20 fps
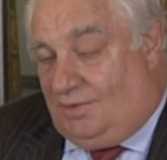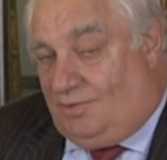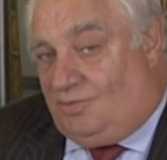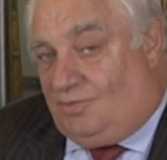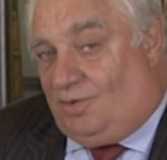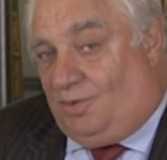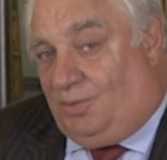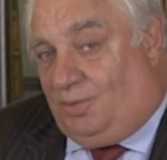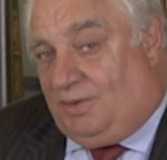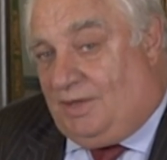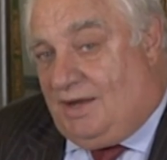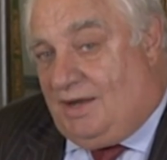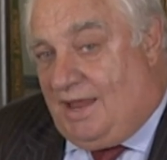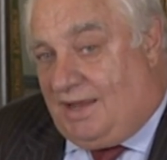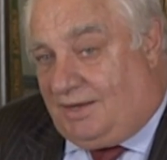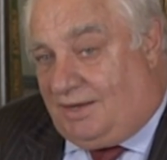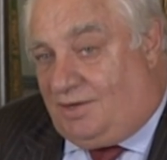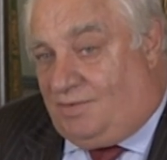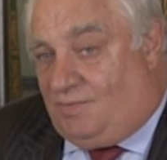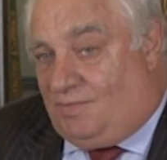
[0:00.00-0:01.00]
So the
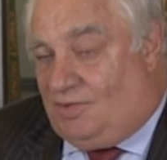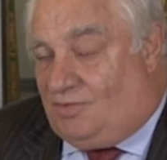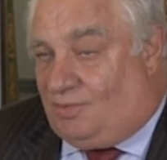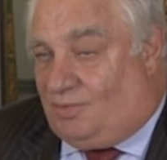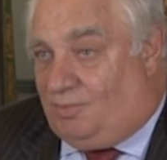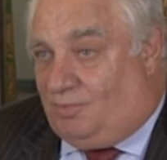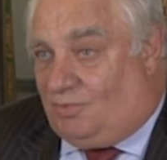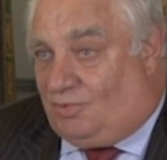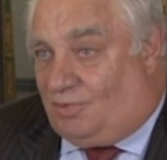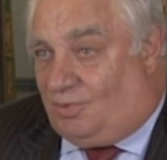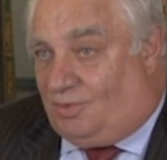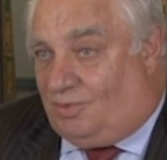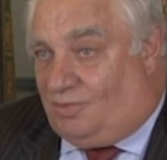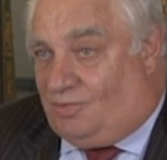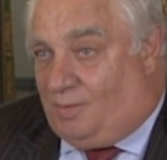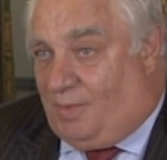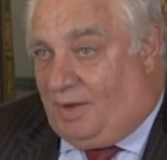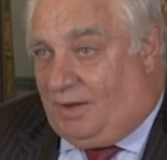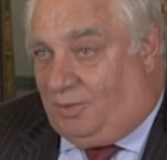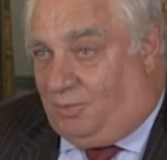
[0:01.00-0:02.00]
negativism
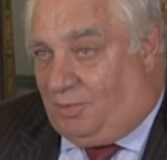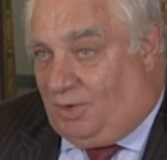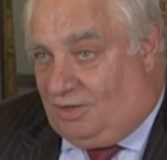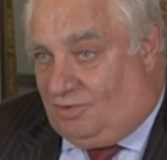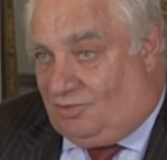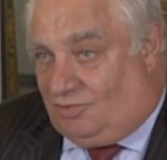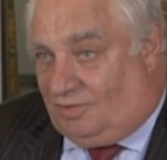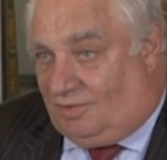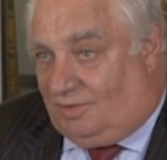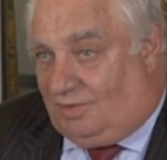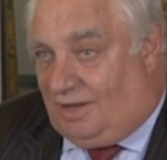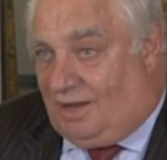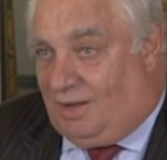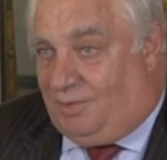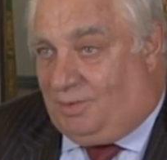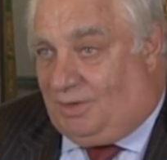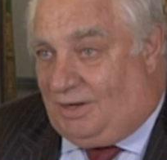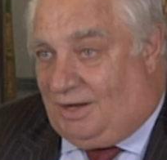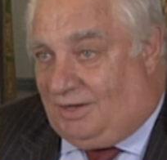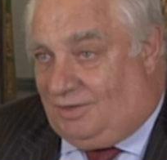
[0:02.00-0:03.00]
towards migration I
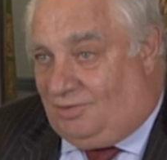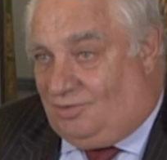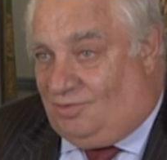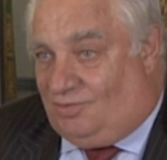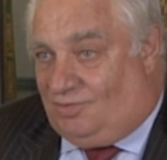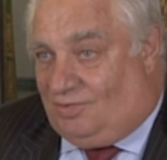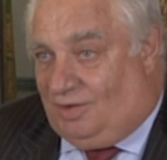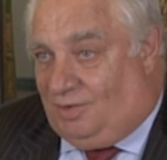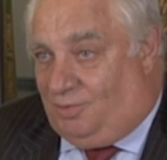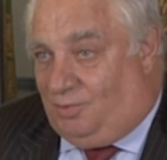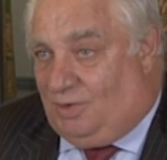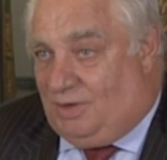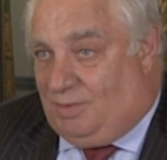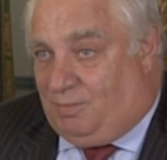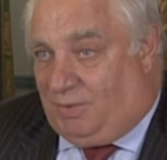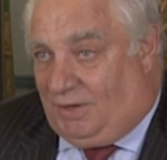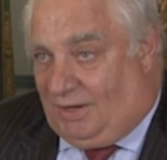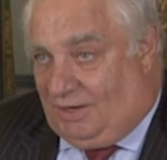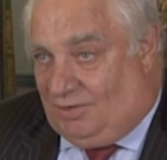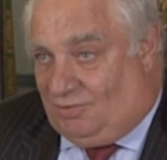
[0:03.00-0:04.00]
would like to see
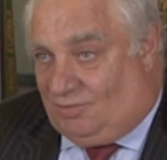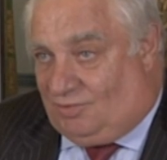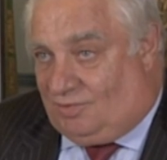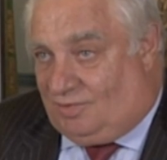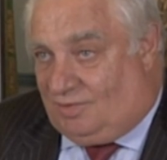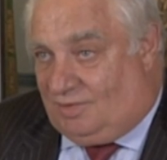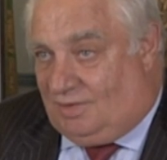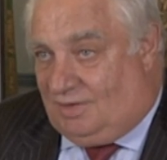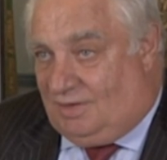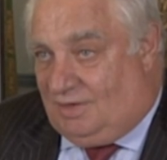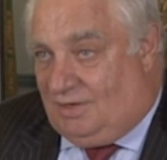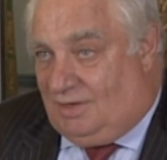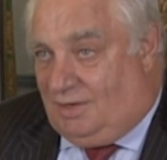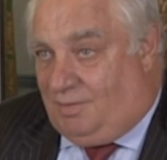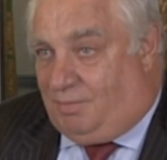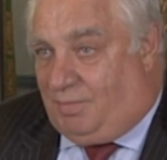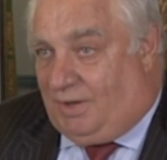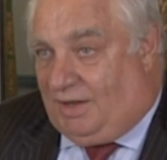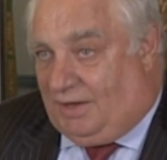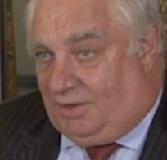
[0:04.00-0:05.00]
replaced
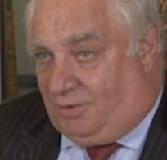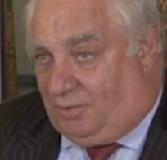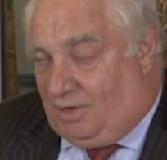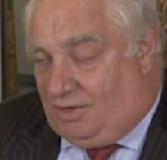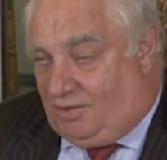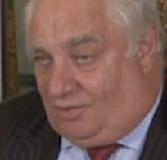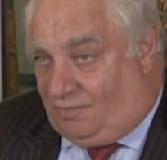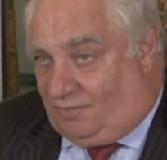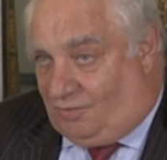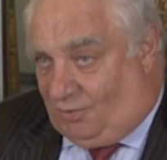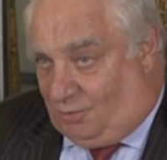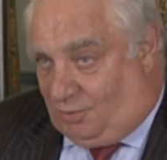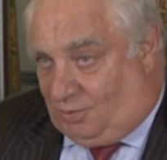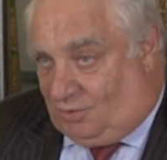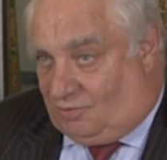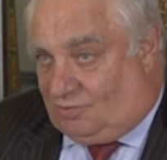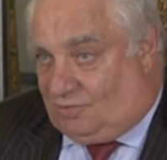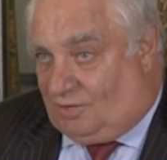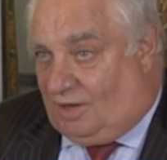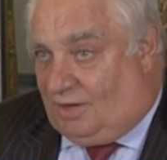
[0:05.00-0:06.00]
by a greater
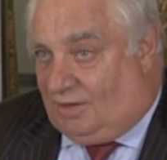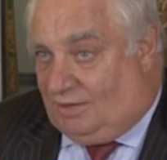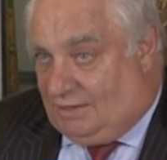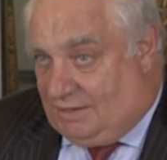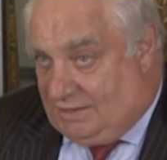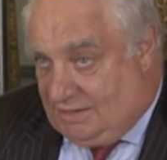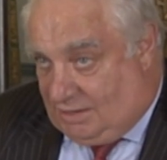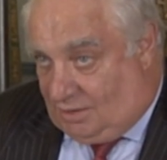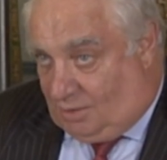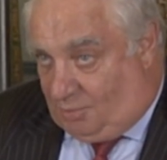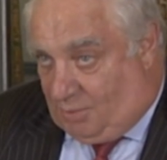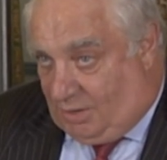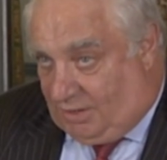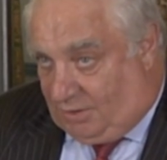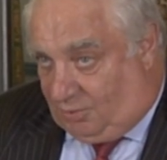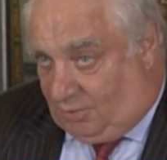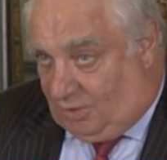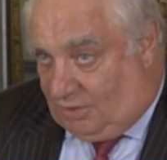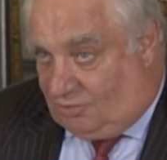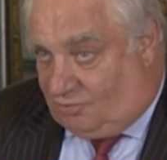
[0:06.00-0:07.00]
focus on legal
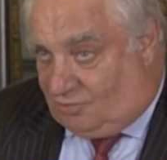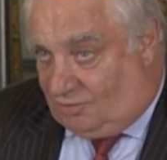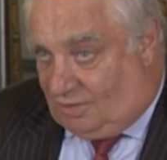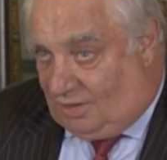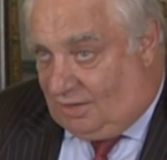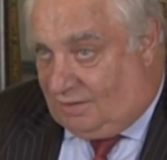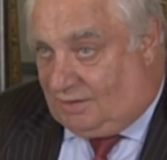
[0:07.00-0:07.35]
migration.